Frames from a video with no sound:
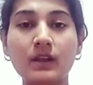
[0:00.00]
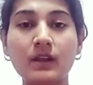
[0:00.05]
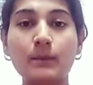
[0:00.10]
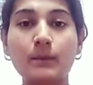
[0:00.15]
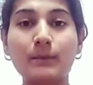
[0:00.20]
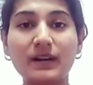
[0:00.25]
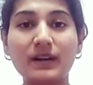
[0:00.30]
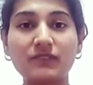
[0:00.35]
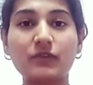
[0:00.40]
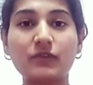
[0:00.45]

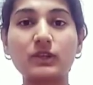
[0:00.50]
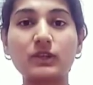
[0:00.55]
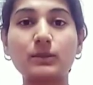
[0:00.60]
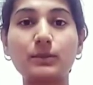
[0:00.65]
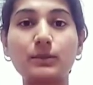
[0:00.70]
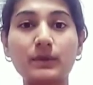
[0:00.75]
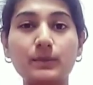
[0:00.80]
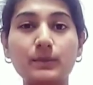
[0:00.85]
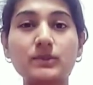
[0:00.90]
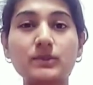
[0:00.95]
But for the
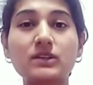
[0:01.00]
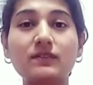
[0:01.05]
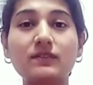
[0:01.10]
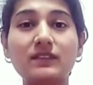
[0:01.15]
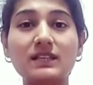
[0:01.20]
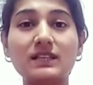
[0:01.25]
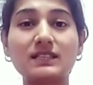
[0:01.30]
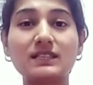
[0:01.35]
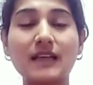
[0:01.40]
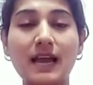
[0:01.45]
purpose of
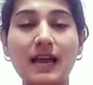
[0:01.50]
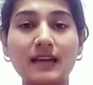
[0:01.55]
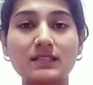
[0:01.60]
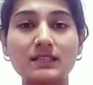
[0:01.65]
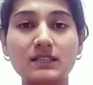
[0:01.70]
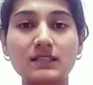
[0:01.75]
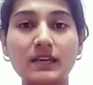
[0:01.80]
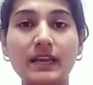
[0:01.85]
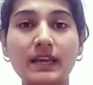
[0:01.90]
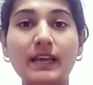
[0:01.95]
this
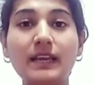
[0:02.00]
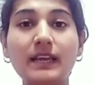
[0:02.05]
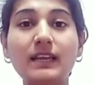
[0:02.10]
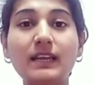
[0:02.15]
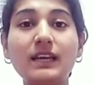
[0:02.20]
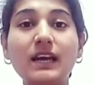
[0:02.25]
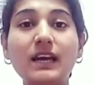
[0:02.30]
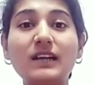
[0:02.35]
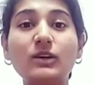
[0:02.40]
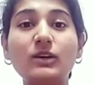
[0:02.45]
act, any
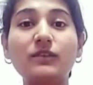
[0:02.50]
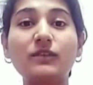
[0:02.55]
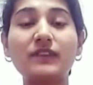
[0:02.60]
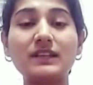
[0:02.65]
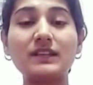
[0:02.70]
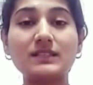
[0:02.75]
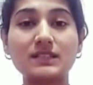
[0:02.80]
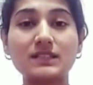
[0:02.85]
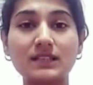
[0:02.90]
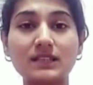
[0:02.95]
kind of
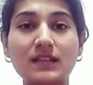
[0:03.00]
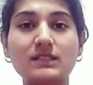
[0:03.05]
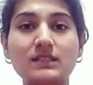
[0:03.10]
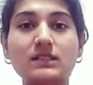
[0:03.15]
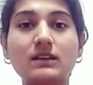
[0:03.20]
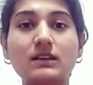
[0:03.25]
insult,